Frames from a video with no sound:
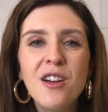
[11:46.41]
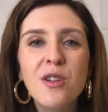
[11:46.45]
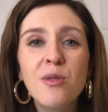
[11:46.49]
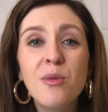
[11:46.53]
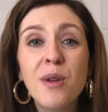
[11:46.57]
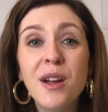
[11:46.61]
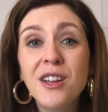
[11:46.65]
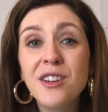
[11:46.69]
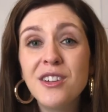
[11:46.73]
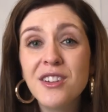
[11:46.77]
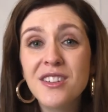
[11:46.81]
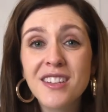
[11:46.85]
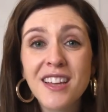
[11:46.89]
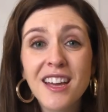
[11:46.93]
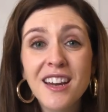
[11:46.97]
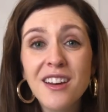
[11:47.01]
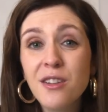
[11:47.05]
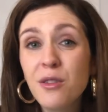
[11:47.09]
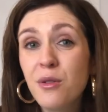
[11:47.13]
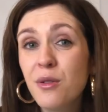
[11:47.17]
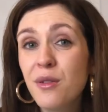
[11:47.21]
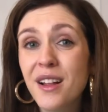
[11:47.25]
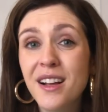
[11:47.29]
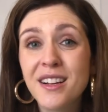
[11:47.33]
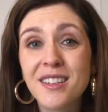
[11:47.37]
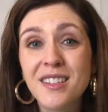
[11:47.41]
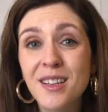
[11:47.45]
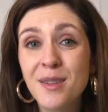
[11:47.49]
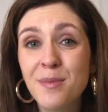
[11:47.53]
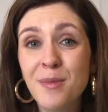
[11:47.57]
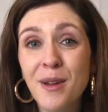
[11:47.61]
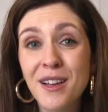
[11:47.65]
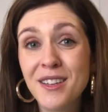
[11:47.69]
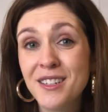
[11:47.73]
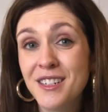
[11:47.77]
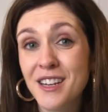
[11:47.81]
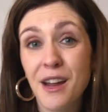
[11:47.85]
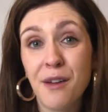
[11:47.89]
where you just get an all-access
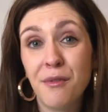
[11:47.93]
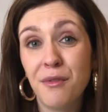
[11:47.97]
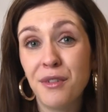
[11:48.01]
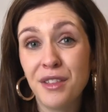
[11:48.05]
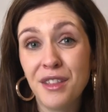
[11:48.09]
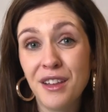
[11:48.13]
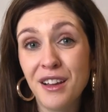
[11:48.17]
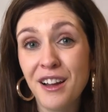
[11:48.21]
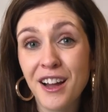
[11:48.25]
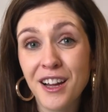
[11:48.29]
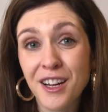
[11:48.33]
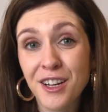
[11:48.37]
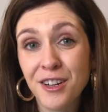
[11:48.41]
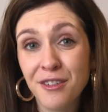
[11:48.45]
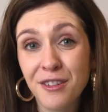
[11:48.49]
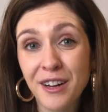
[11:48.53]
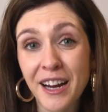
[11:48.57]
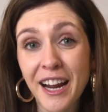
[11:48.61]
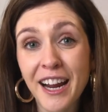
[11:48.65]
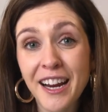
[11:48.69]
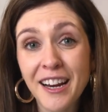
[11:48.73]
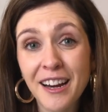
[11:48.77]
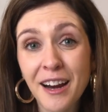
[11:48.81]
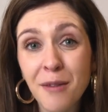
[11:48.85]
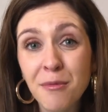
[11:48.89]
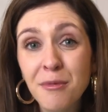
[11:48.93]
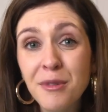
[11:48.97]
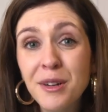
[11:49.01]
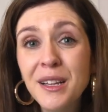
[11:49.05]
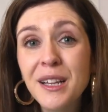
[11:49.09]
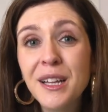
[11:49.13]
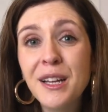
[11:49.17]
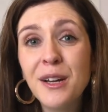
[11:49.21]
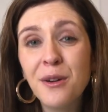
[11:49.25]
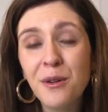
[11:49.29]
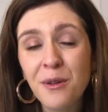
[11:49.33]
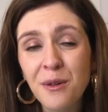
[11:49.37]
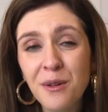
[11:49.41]
pass to everything I create. I'm
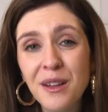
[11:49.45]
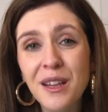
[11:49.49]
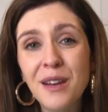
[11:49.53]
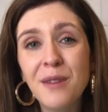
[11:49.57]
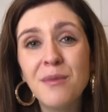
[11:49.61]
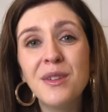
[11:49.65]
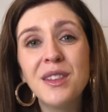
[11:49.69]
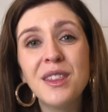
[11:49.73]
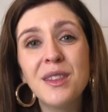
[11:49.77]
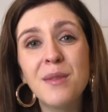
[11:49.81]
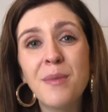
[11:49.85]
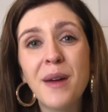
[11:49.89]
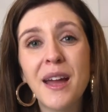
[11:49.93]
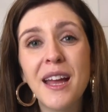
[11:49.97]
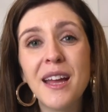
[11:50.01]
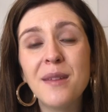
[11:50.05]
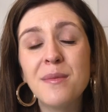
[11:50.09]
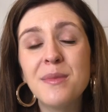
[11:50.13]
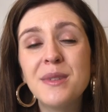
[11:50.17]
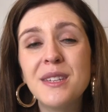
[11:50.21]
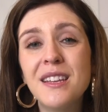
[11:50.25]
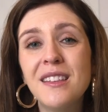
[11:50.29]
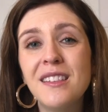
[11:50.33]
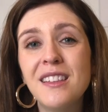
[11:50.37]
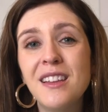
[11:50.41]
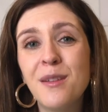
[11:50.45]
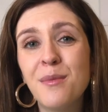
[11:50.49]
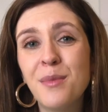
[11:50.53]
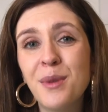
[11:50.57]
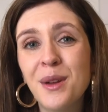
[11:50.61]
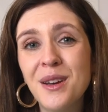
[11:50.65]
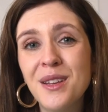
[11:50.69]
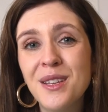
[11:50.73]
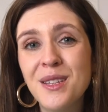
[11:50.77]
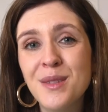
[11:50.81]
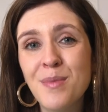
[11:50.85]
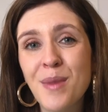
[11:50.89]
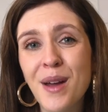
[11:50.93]
really all in with the babes in the
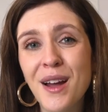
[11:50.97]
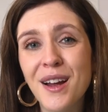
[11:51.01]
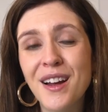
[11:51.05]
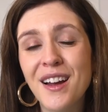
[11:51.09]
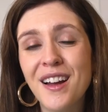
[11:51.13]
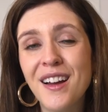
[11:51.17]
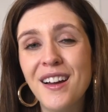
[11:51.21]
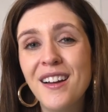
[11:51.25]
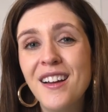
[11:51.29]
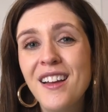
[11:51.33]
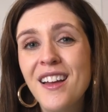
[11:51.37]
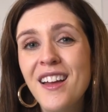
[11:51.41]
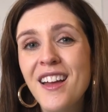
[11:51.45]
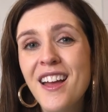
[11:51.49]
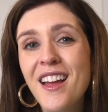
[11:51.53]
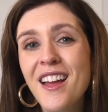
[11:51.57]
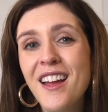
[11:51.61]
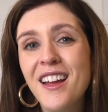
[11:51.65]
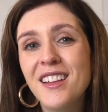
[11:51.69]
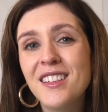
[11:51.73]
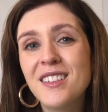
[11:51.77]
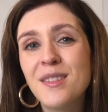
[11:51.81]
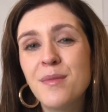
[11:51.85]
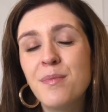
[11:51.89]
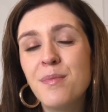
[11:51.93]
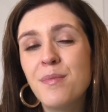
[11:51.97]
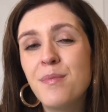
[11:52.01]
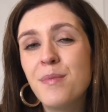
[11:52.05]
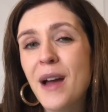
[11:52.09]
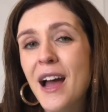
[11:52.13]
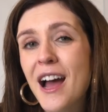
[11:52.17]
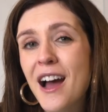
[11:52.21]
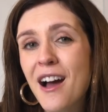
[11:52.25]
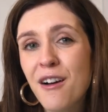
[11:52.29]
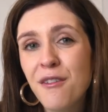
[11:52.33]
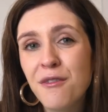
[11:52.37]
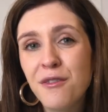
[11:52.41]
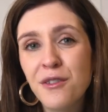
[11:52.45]
Abundance Mecca. It's a
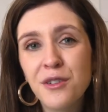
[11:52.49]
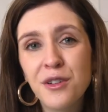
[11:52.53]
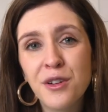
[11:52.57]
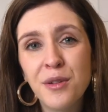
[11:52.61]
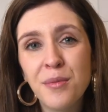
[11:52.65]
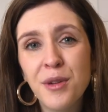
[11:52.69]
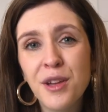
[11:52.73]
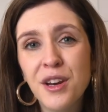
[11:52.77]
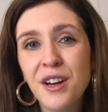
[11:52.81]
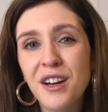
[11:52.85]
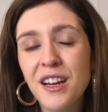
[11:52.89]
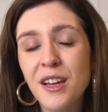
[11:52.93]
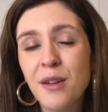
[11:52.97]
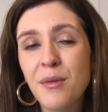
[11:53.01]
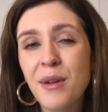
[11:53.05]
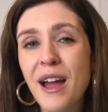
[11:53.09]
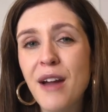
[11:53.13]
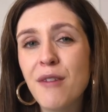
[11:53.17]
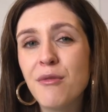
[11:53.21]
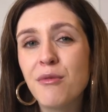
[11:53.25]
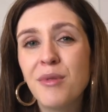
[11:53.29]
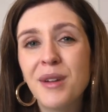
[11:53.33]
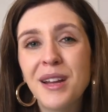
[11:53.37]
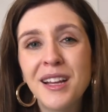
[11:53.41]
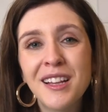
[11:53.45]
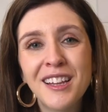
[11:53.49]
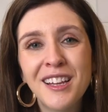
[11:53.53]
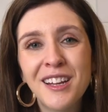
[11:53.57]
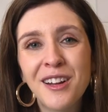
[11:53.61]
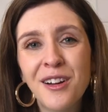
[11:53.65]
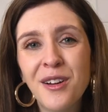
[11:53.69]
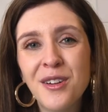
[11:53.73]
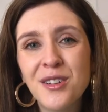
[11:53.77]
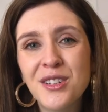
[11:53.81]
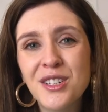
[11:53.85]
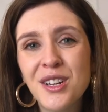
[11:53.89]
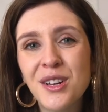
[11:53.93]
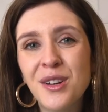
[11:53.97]
powerful community. We have weekly
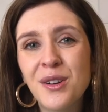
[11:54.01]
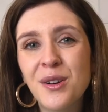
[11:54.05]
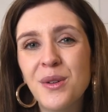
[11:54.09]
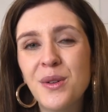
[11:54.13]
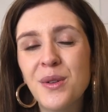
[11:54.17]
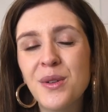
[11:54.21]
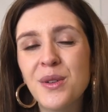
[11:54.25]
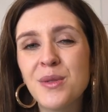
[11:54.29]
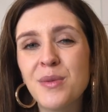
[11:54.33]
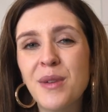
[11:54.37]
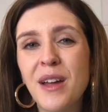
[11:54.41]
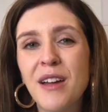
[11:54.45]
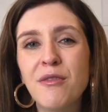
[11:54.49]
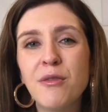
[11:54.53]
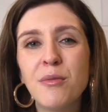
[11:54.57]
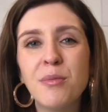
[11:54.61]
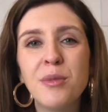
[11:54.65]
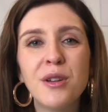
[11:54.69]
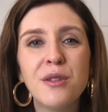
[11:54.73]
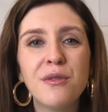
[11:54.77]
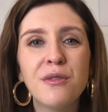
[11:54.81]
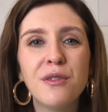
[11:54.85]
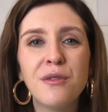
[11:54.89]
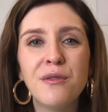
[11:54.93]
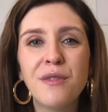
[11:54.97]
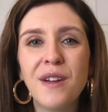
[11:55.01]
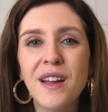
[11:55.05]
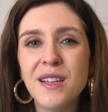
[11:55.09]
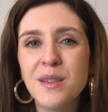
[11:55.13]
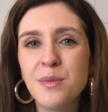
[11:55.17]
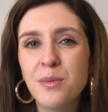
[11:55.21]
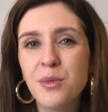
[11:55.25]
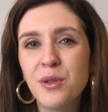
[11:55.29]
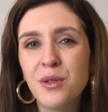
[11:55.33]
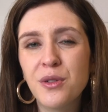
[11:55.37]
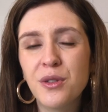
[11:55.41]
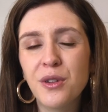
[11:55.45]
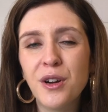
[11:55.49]
coaching calls. We have a beautiful
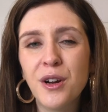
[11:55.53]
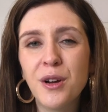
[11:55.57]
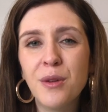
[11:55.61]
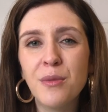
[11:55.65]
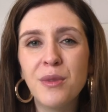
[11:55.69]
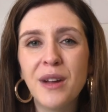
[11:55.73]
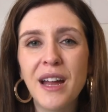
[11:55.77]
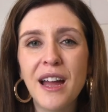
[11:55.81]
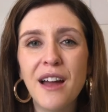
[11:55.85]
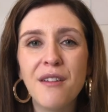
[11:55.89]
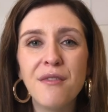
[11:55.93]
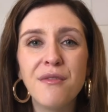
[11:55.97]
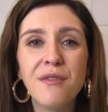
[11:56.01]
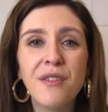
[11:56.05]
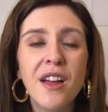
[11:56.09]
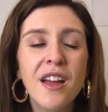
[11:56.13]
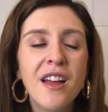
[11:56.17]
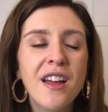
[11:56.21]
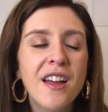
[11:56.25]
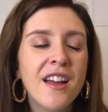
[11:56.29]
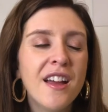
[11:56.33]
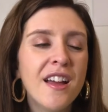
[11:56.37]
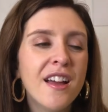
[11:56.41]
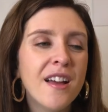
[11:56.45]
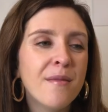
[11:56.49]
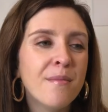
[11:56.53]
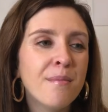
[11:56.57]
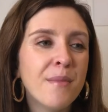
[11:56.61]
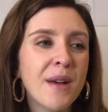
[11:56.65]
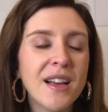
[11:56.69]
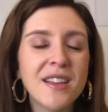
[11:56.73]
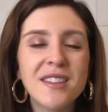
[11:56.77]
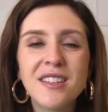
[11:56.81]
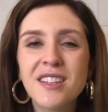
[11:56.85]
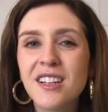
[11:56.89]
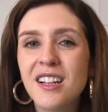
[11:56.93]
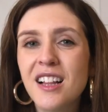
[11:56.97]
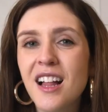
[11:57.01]
Facebook group. We have
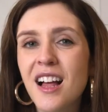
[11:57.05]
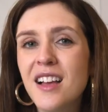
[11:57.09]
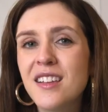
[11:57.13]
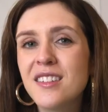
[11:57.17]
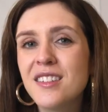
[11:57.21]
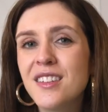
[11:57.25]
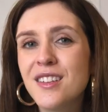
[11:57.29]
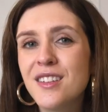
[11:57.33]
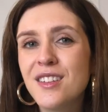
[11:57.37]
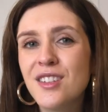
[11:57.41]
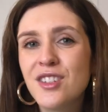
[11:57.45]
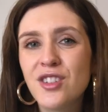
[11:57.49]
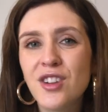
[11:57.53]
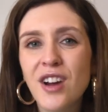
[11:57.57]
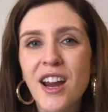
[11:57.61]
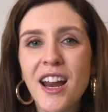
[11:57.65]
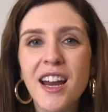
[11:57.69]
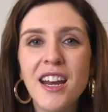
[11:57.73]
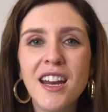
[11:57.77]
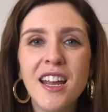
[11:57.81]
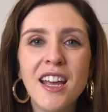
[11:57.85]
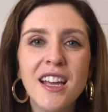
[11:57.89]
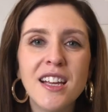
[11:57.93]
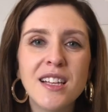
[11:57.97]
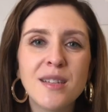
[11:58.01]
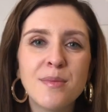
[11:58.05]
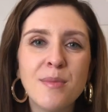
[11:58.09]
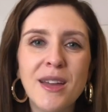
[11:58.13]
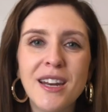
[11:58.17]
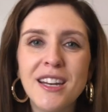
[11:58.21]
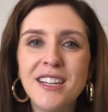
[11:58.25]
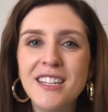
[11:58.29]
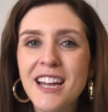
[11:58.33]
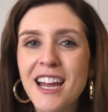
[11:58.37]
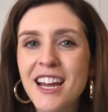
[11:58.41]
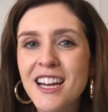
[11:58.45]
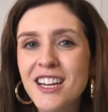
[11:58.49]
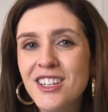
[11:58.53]
masterclasses, trainings,
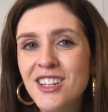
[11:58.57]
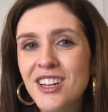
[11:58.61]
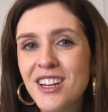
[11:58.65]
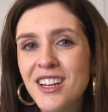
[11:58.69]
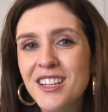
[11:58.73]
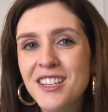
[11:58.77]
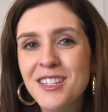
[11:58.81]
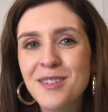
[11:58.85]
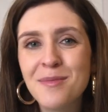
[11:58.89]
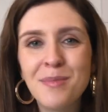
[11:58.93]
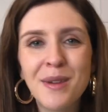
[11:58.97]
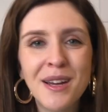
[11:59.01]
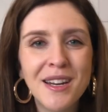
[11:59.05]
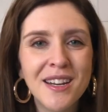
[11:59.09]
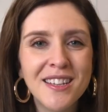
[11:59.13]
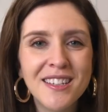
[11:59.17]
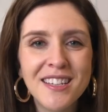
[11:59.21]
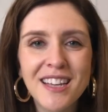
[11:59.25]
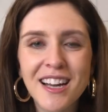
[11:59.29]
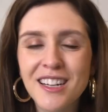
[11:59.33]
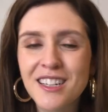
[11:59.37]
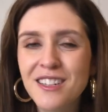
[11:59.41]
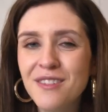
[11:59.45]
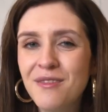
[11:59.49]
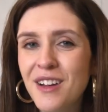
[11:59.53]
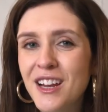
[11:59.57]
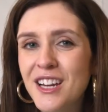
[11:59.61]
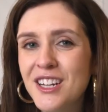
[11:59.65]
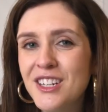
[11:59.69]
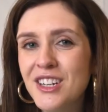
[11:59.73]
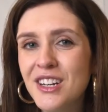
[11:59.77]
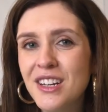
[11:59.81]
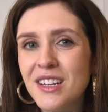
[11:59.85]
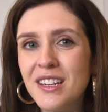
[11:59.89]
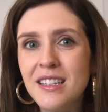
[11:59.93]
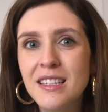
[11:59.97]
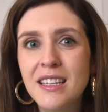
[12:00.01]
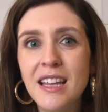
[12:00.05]
meditations, abundance
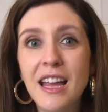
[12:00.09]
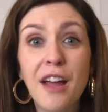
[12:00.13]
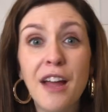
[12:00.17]
activations,